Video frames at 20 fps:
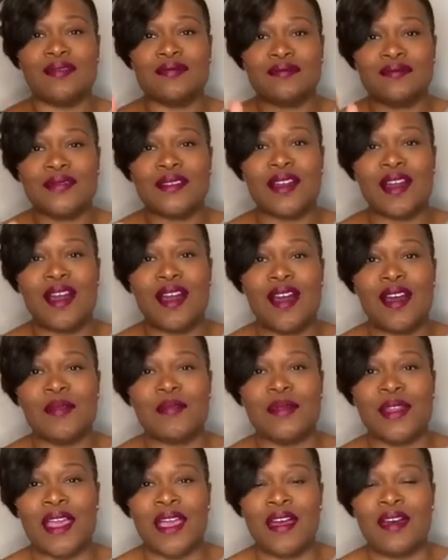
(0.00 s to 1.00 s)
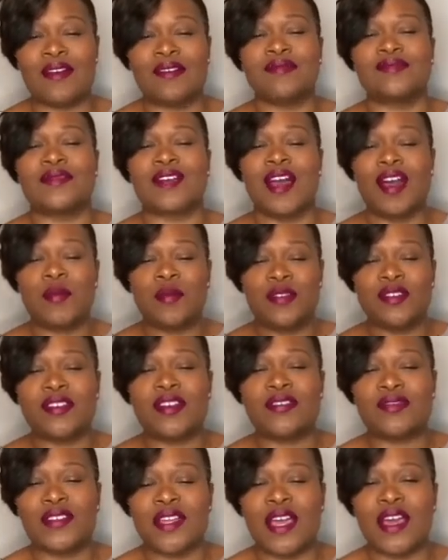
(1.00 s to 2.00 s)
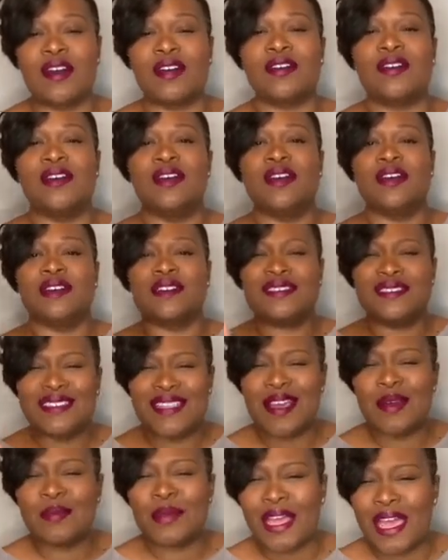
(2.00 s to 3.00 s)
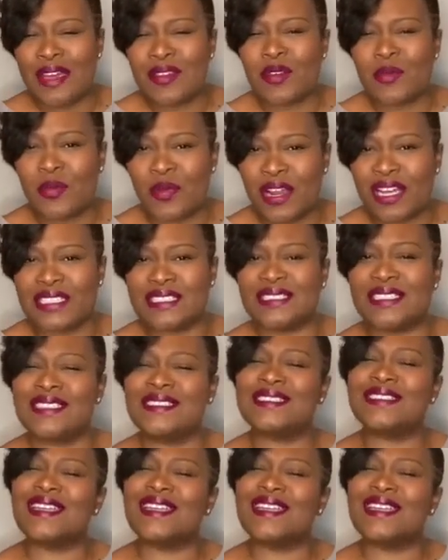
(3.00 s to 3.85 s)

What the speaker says: calm yourself down, dumb down the process.